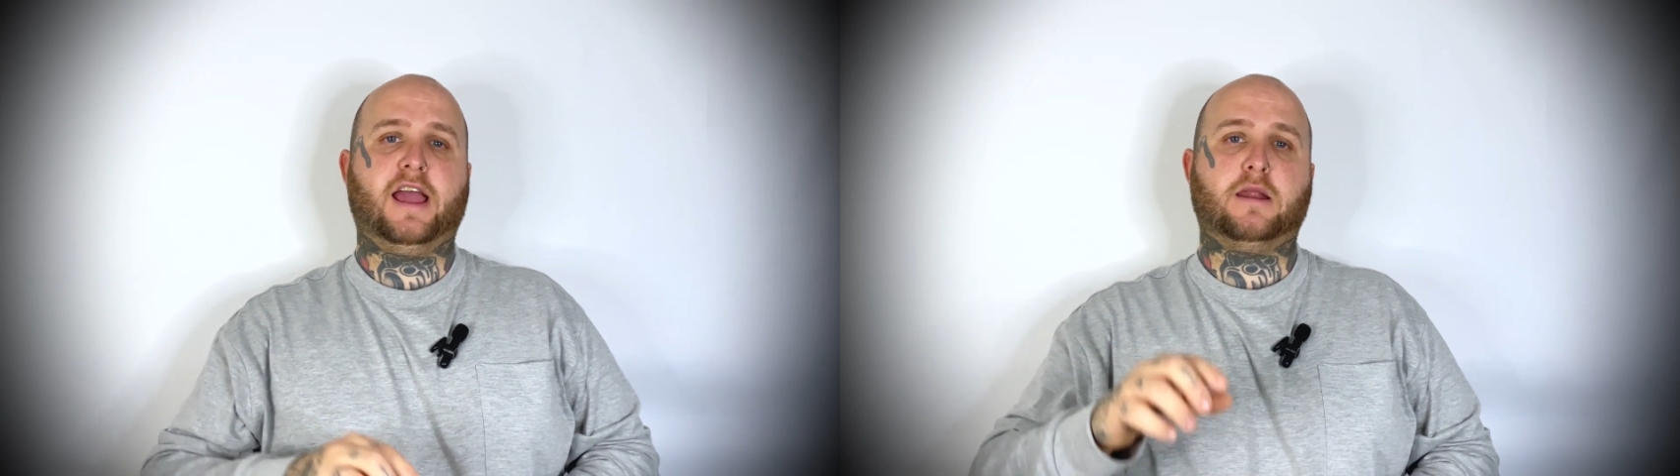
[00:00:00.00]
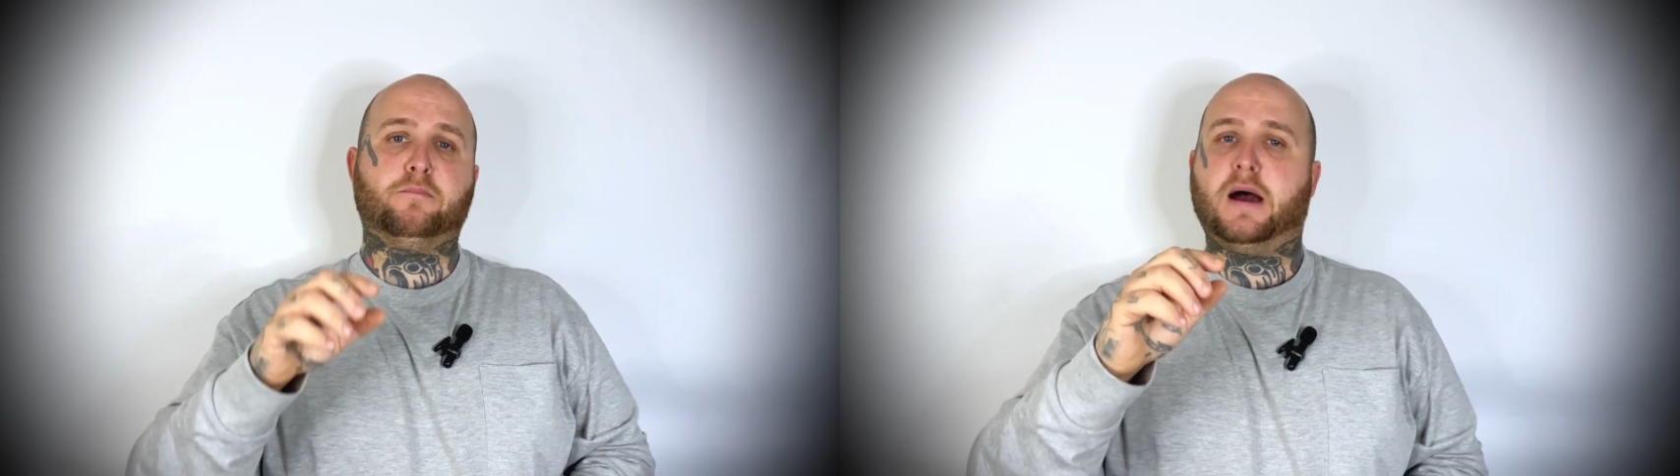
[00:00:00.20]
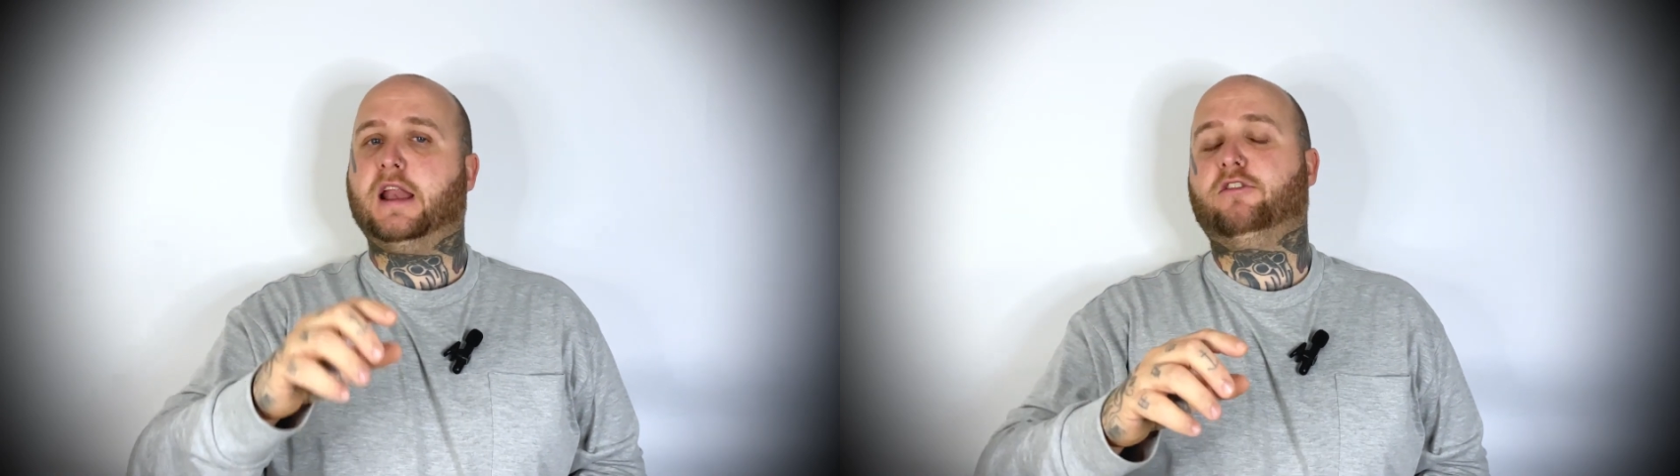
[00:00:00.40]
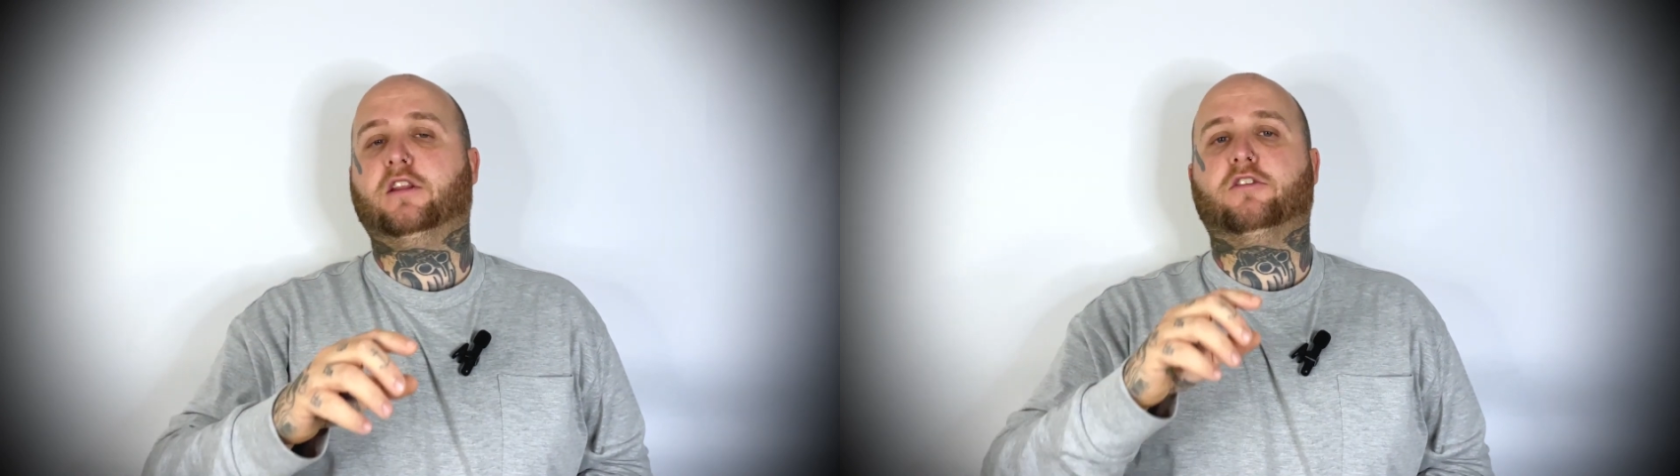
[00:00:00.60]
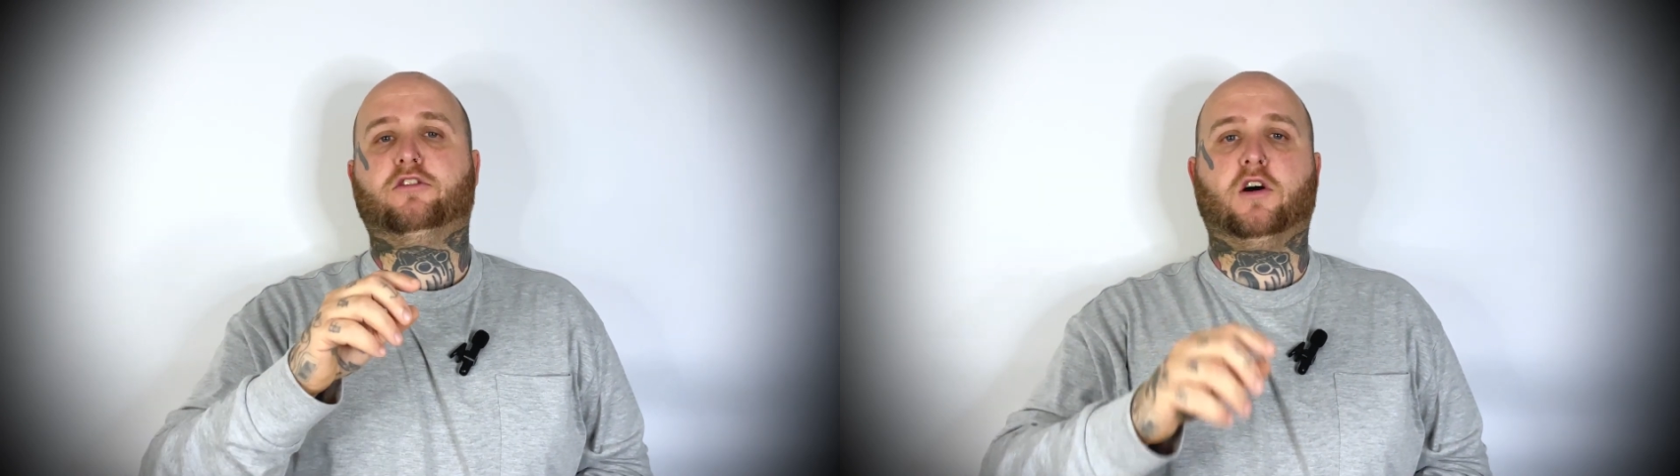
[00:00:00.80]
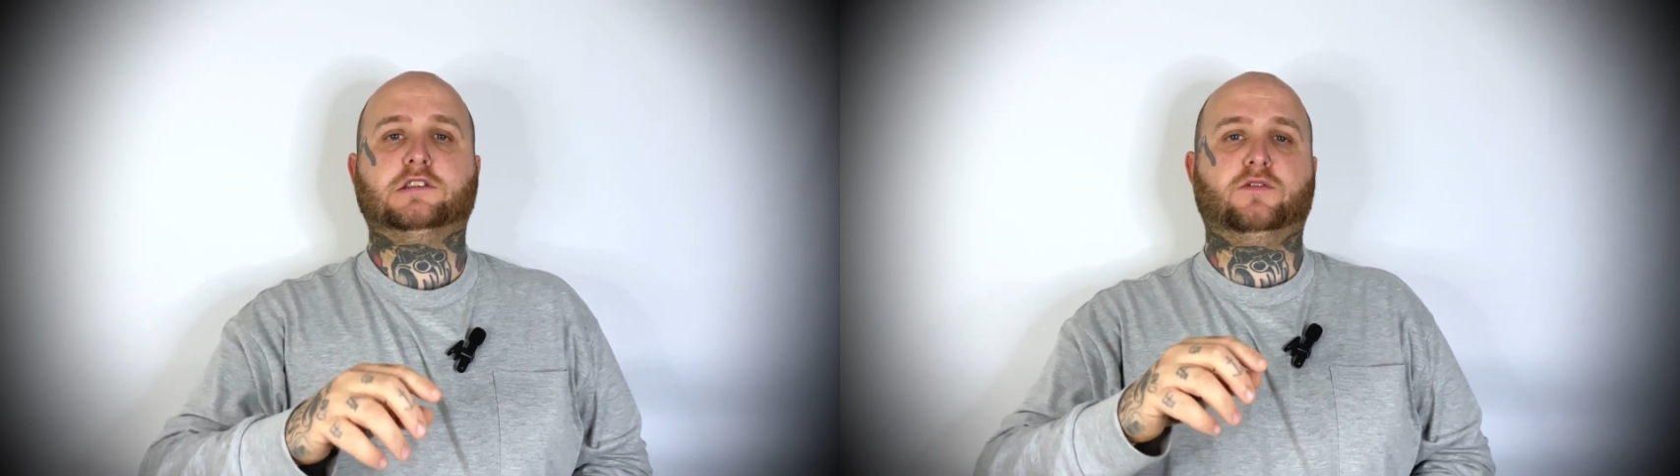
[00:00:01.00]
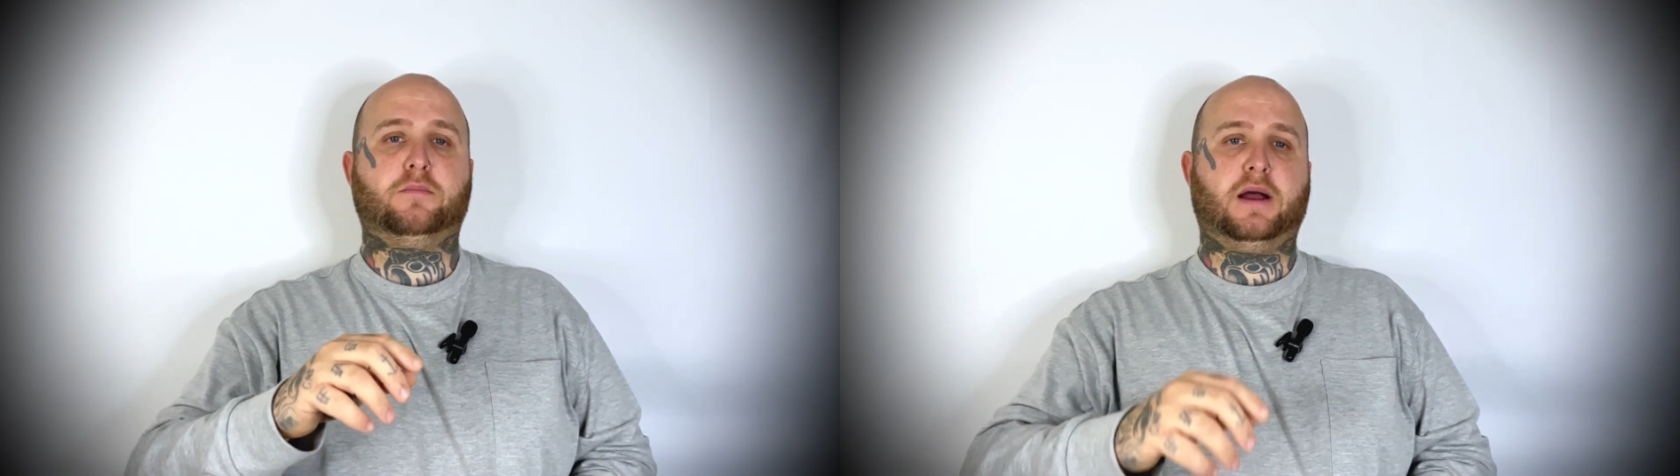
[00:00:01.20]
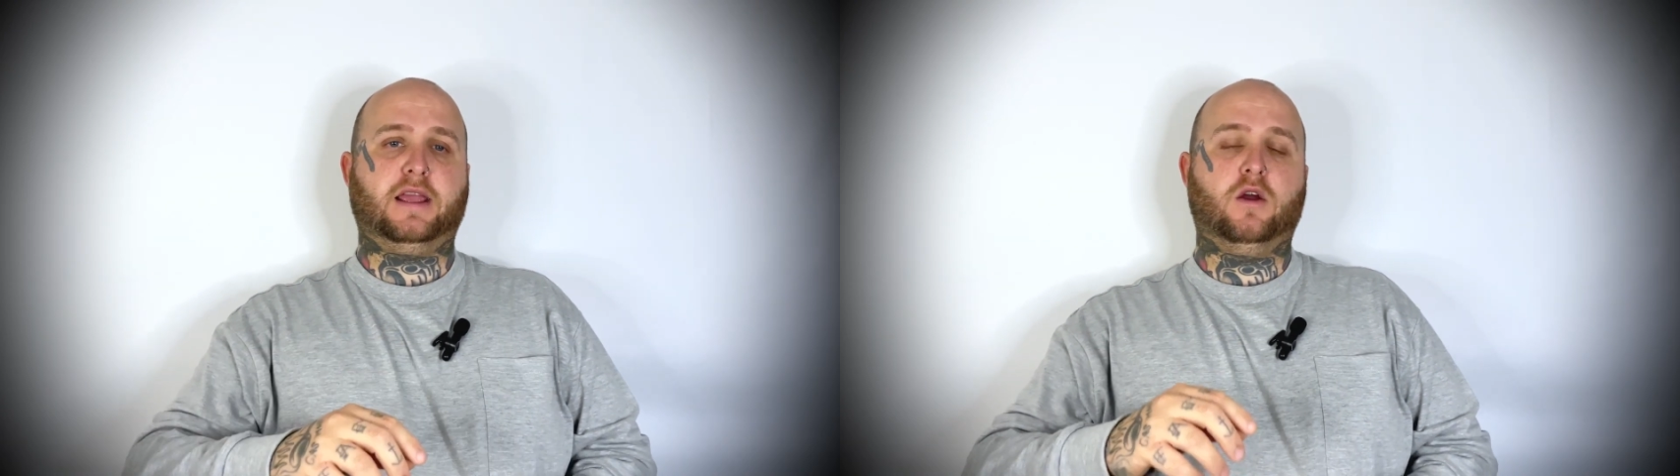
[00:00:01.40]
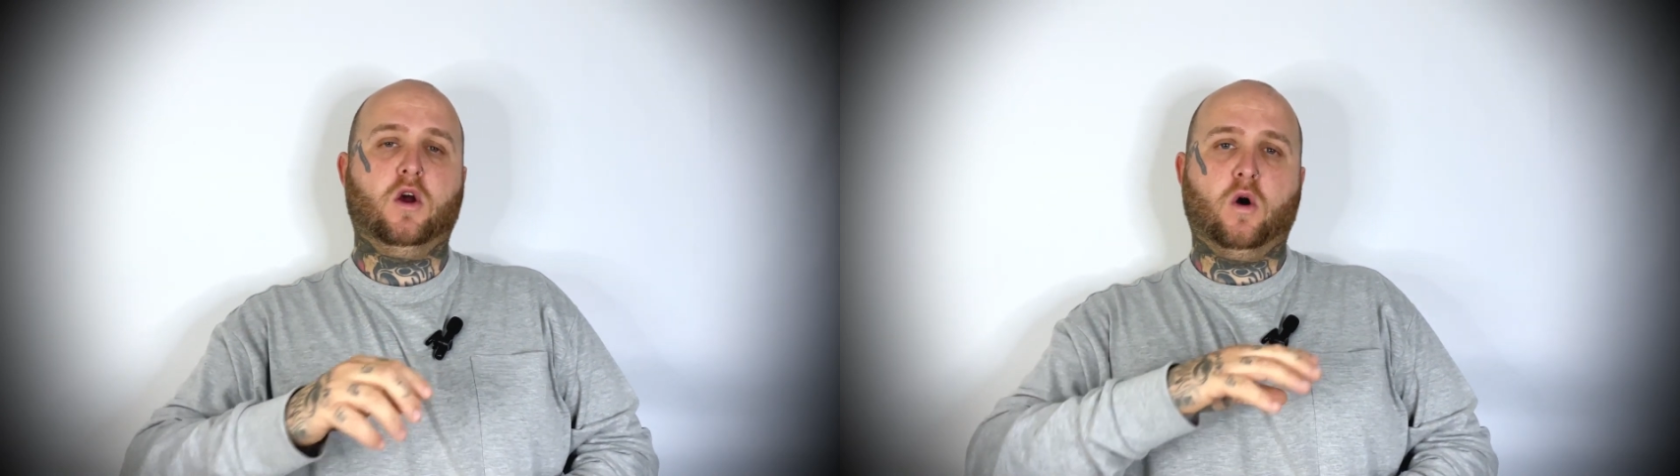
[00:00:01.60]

head and balancing the size of your bait.